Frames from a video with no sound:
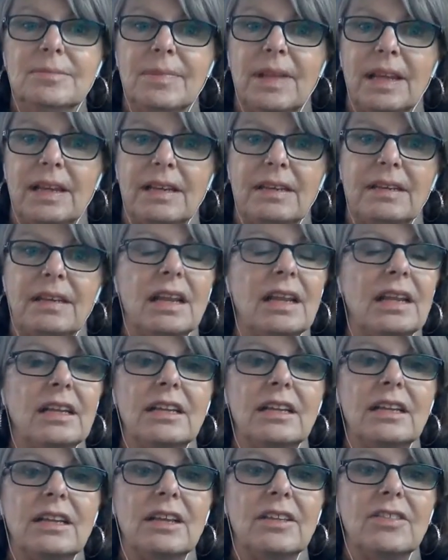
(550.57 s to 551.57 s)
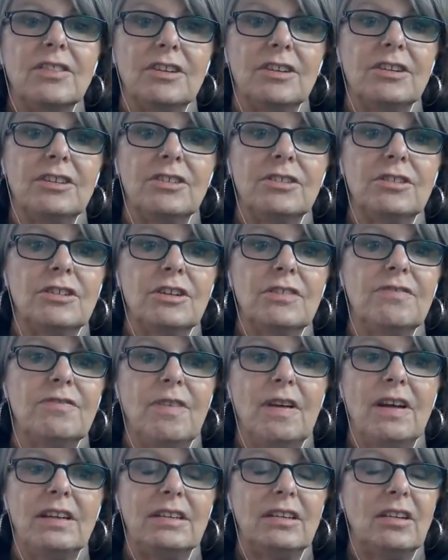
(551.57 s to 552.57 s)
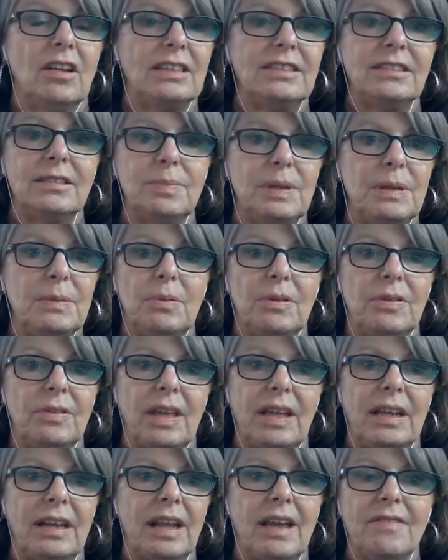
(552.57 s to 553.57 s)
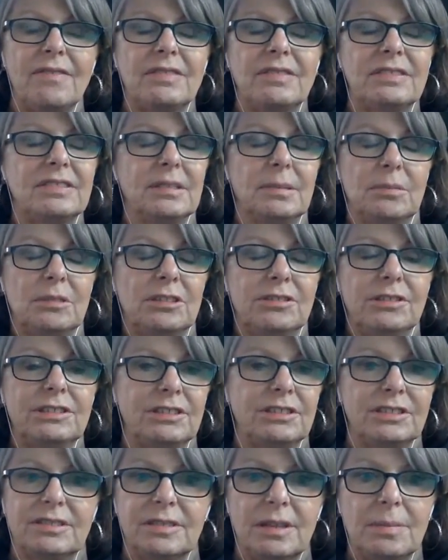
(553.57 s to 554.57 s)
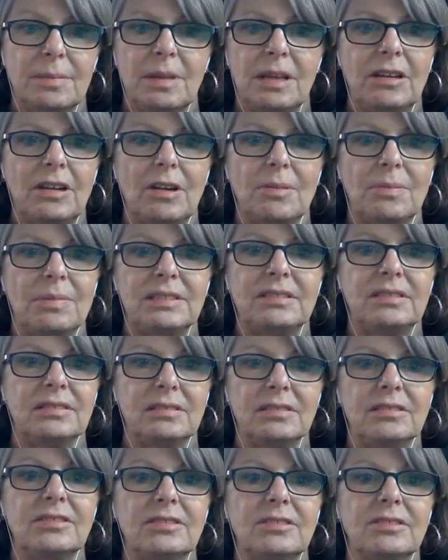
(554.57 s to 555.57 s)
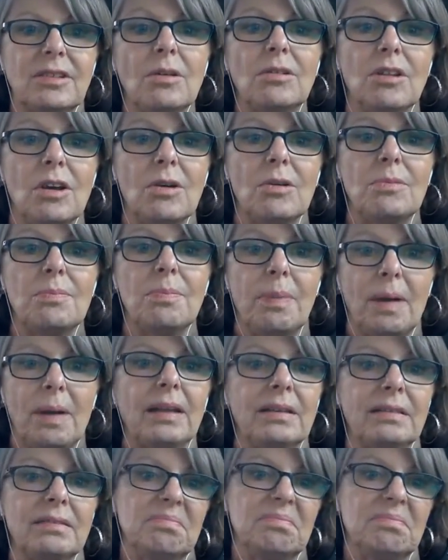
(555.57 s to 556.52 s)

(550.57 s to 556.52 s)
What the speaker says: And there you could find lots of people that have similar interests. They may not be solo, but